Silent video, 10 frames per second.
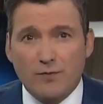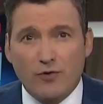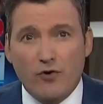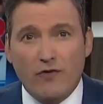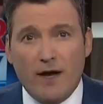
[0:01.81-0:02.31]

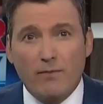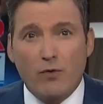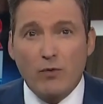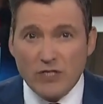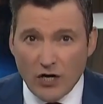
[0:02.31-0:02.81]
program,
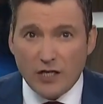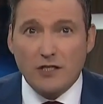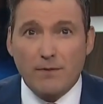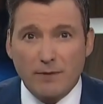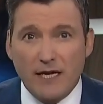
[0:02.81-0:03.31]
we talk
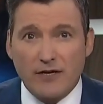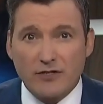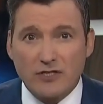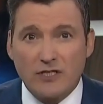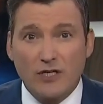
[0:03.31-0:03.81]
to the
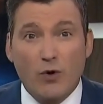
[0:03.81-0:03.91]
players.